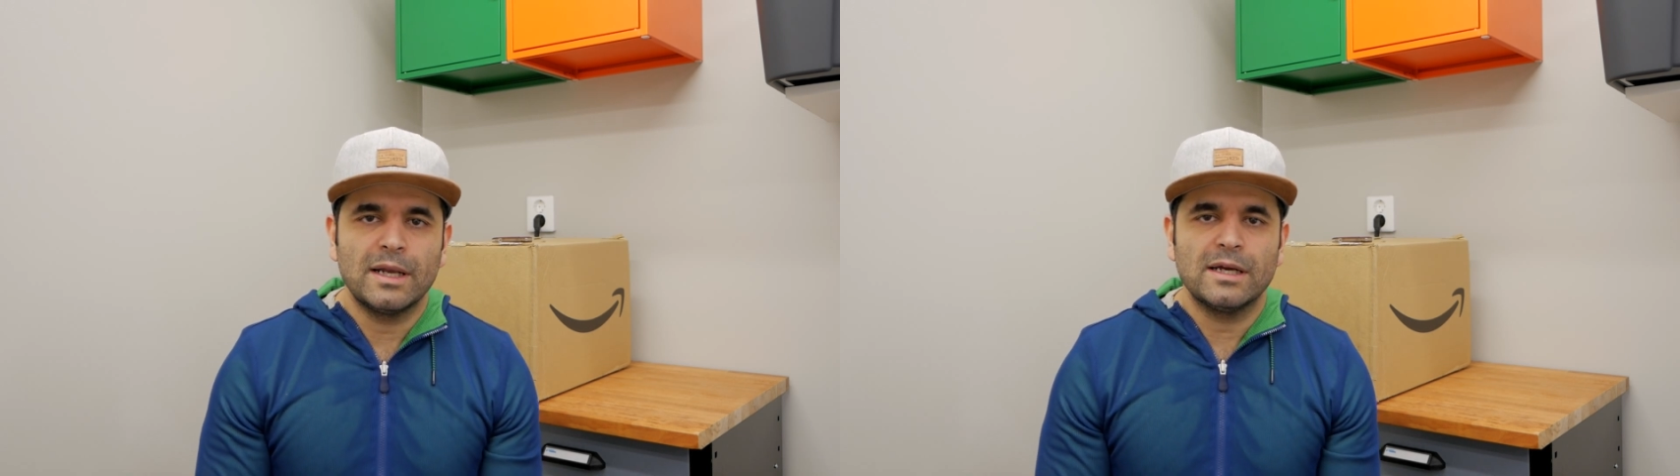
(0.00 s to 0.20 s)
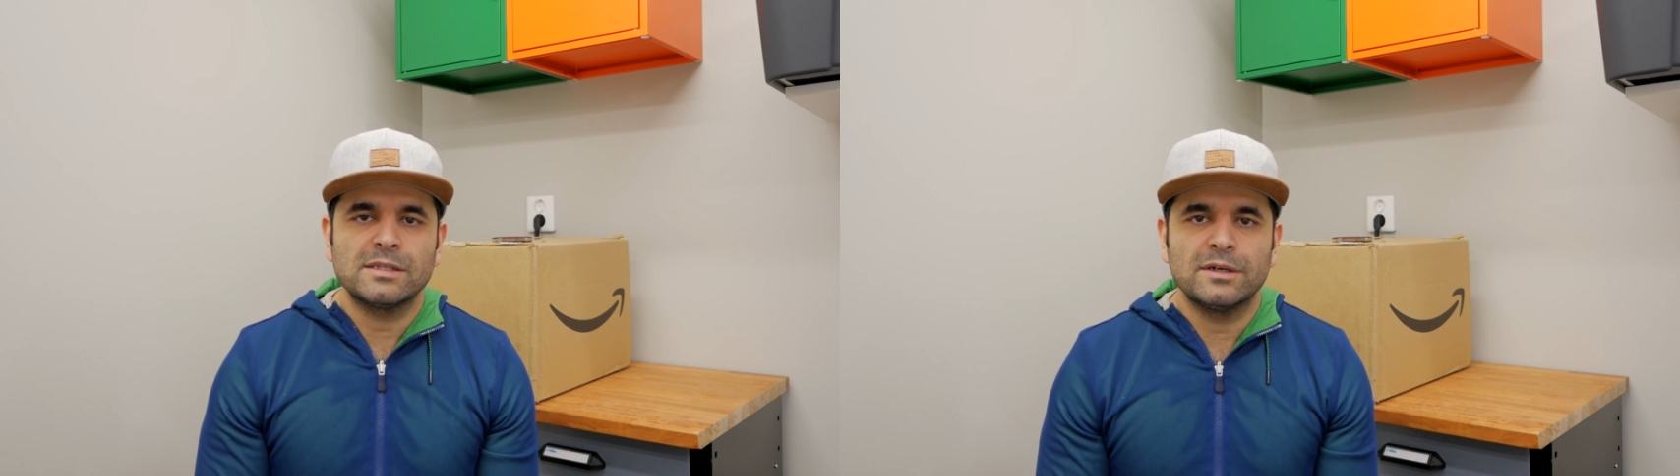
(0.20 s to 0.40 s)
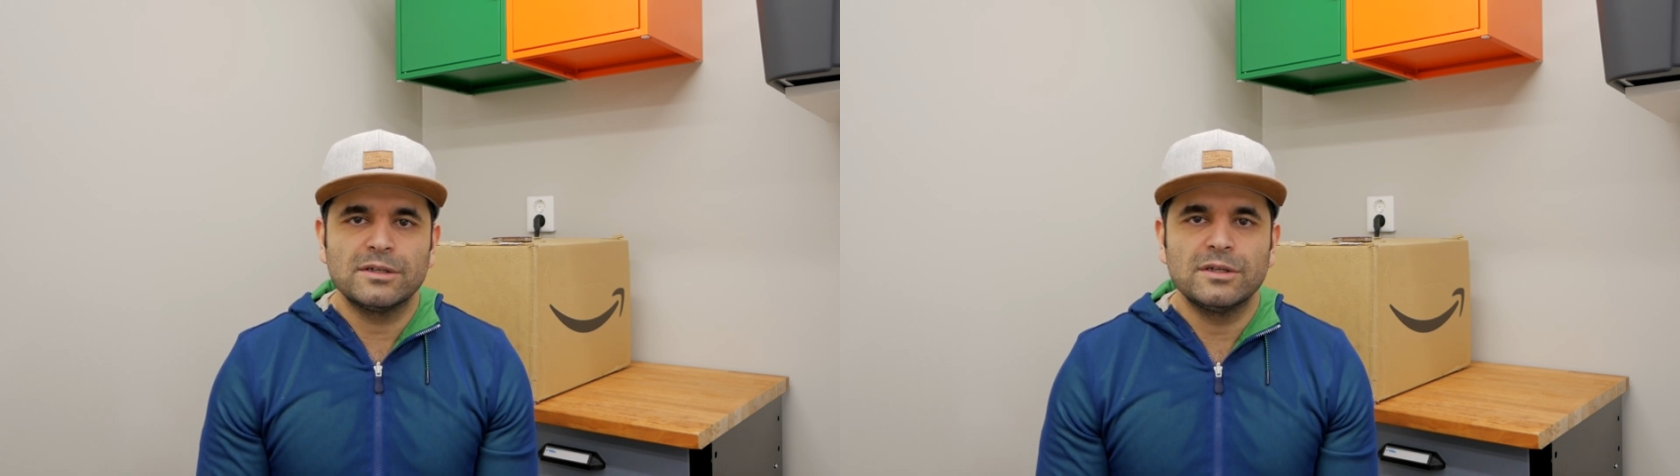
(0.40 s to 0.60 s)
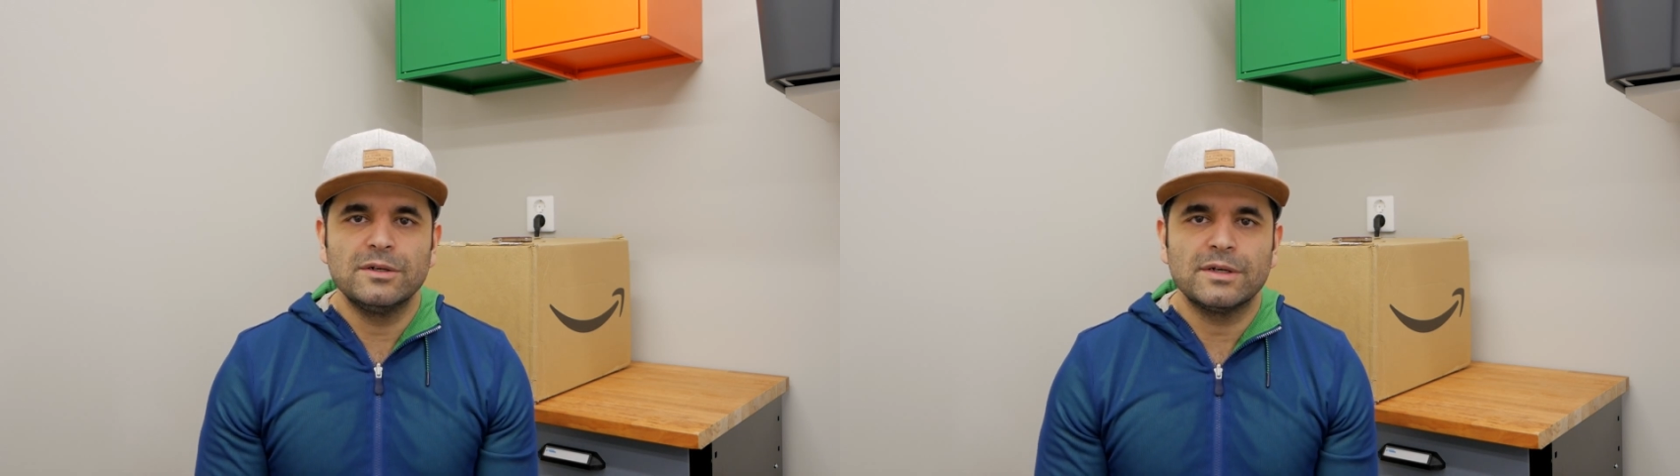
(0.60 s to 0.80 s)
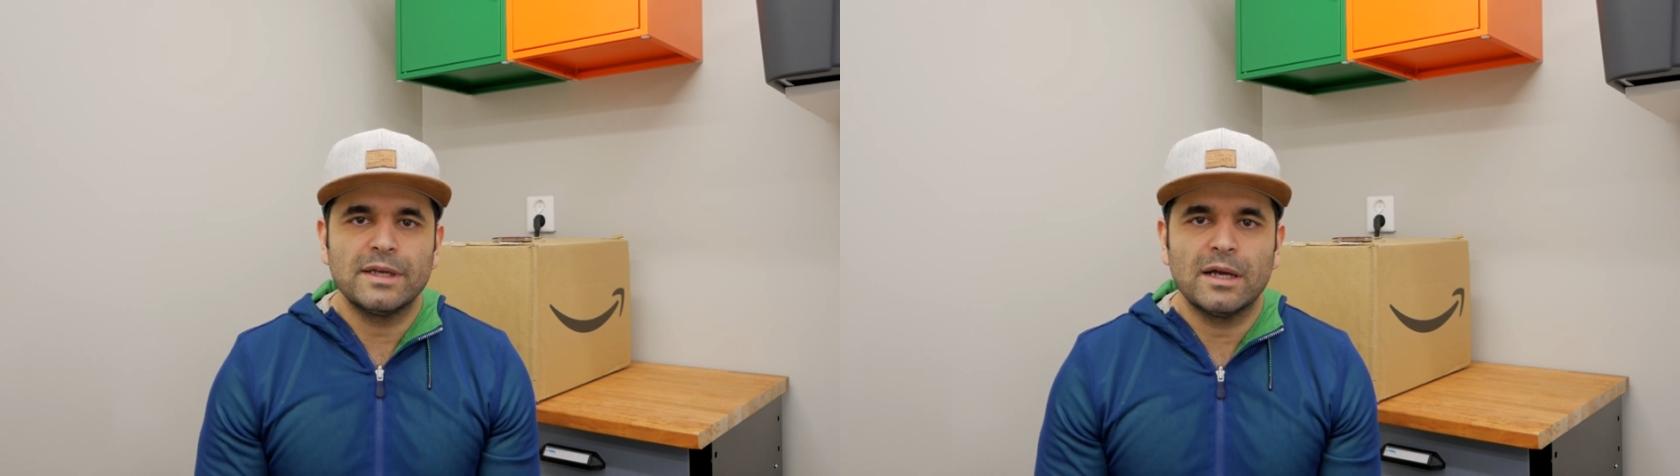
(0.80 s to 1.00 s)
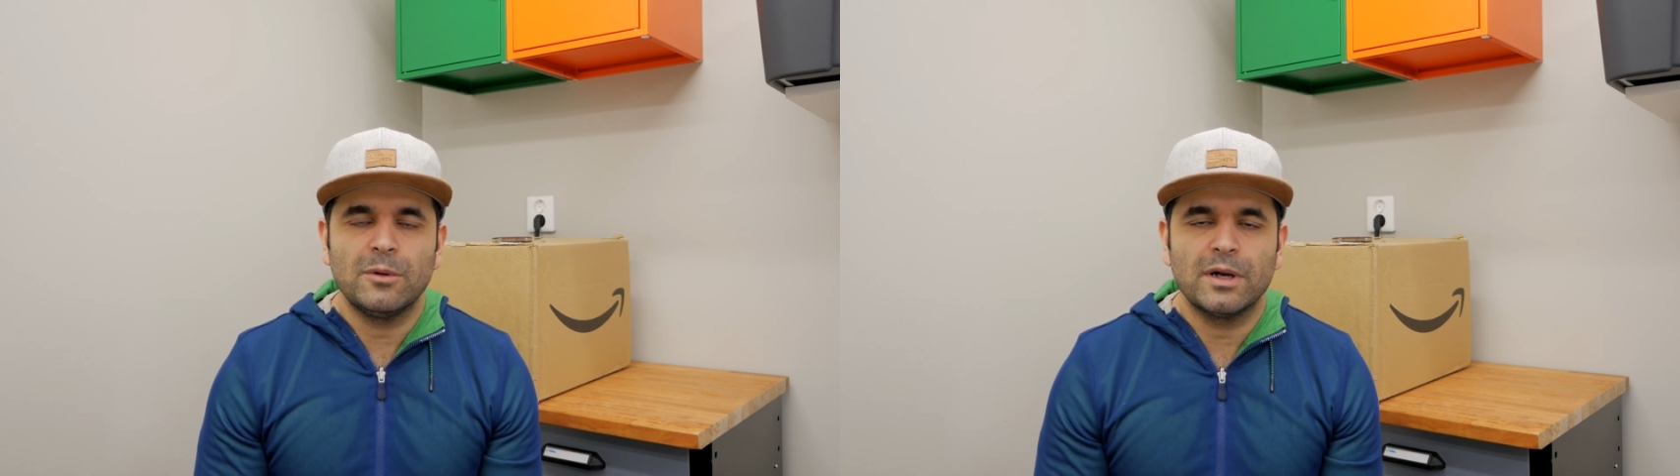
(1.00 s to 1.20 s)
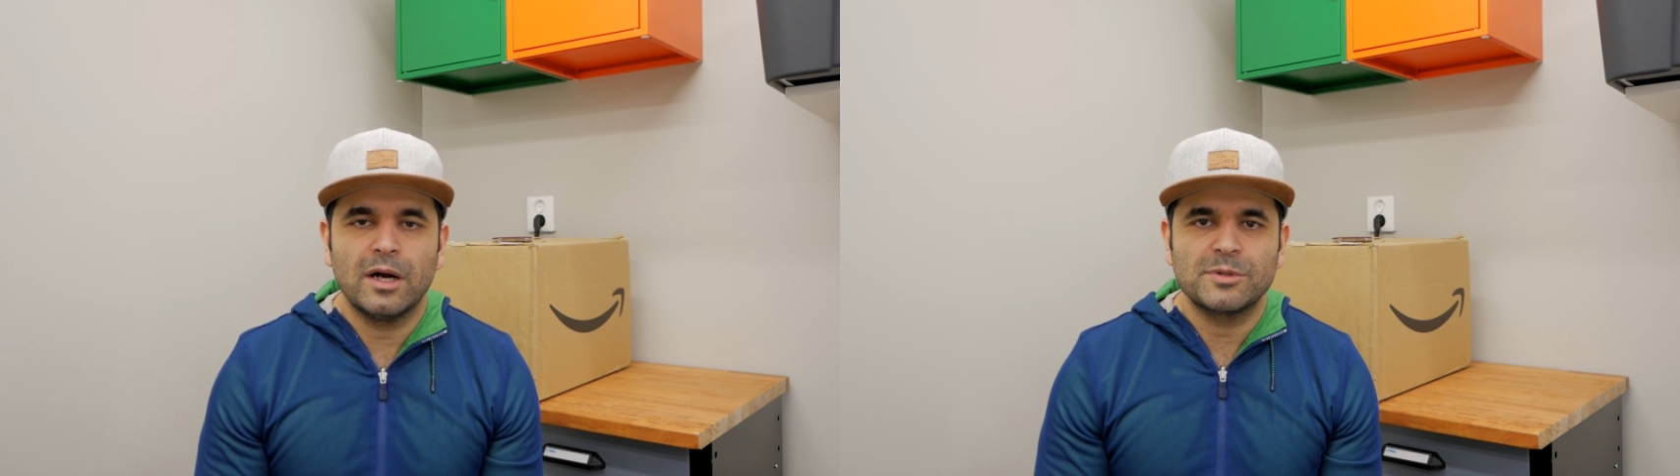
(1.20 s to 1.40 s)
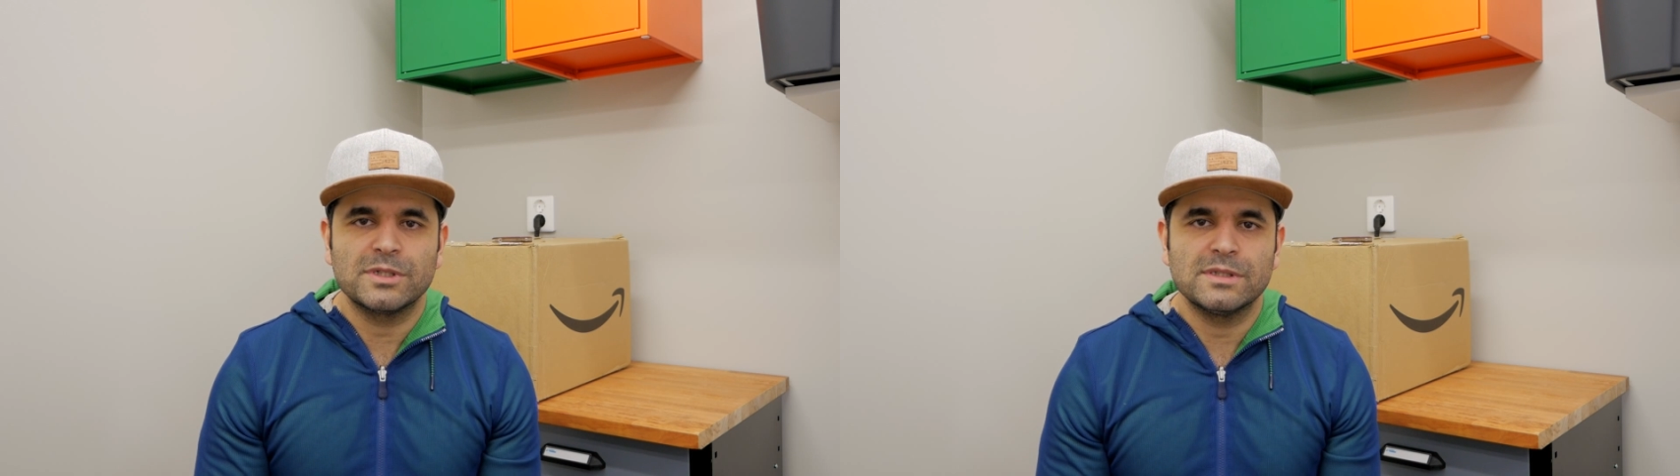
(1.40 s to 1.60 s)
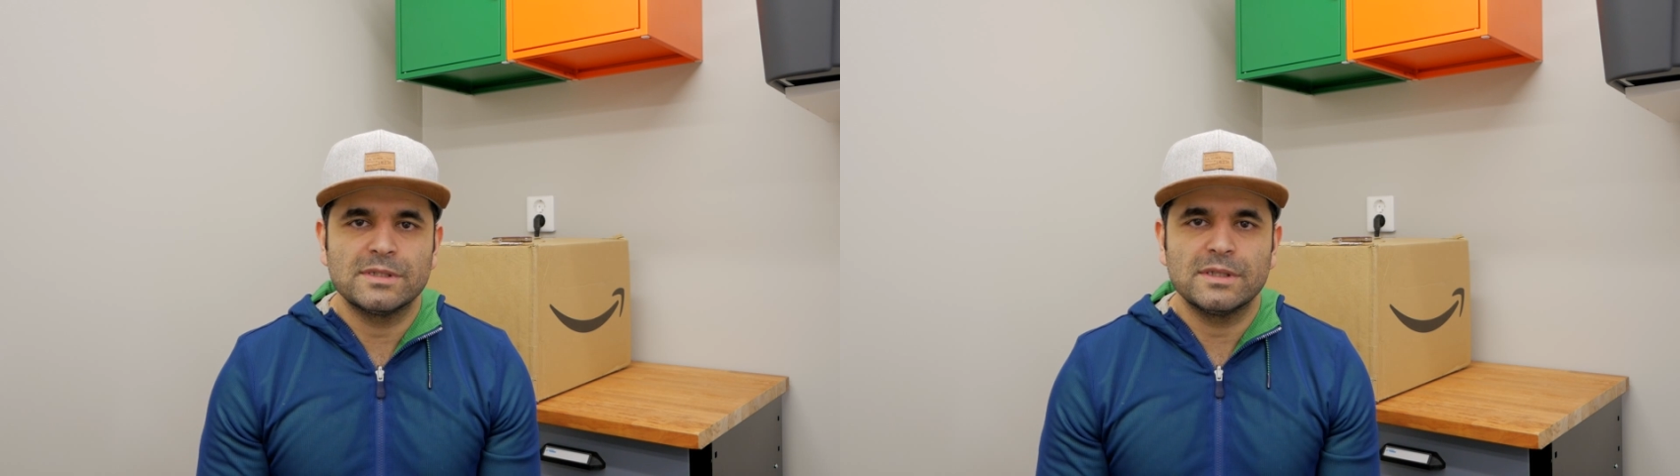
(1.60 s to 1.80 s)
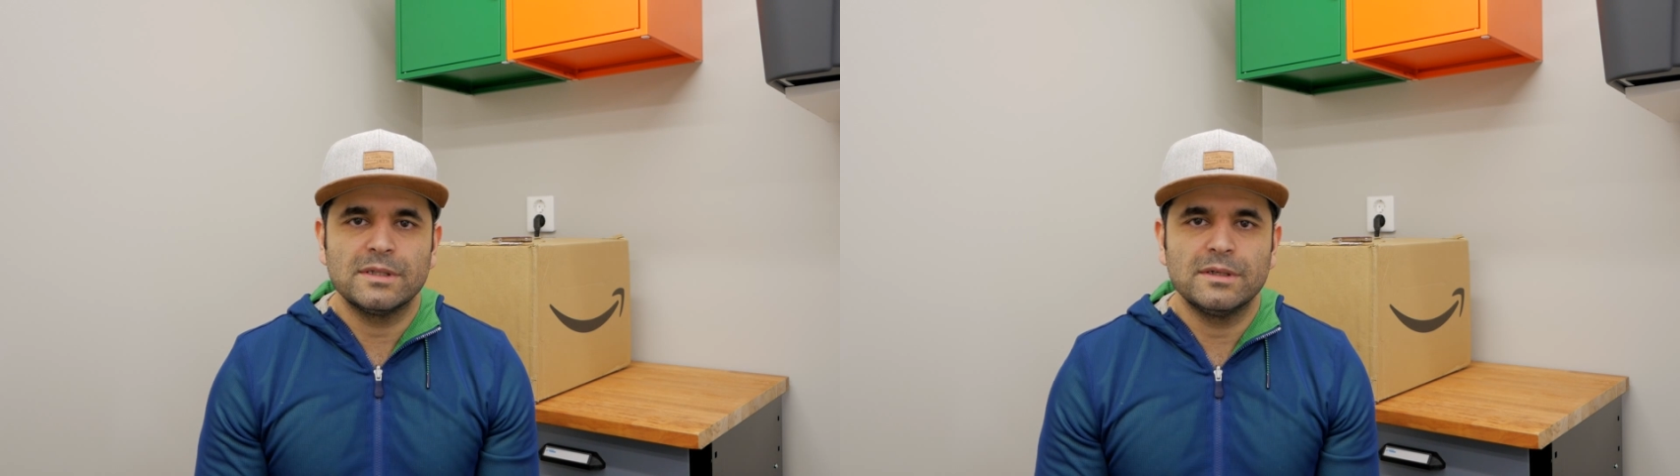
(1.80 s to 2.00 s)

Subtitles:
I started to looking at what options